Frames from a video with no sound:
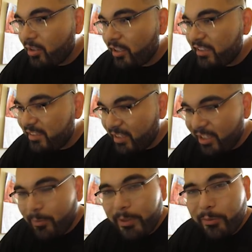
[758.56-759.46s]
Look, it's still a
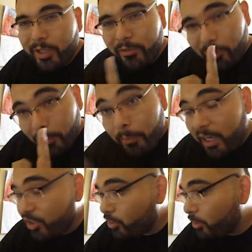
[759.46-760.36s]
little bit rough, but
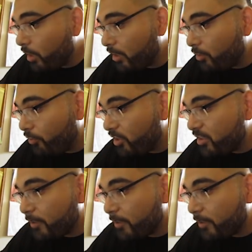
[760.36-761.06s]
I'll show you how to fix